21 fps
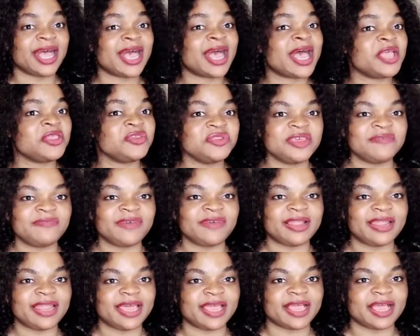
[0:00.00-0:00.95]
Una don't
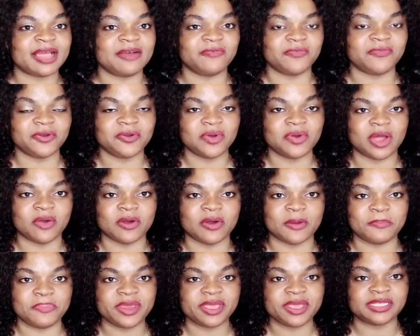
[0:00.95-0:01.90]
hear precious
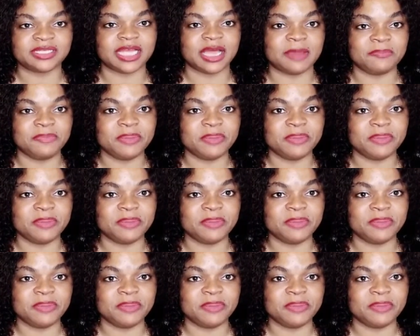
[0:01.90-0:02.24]
own now.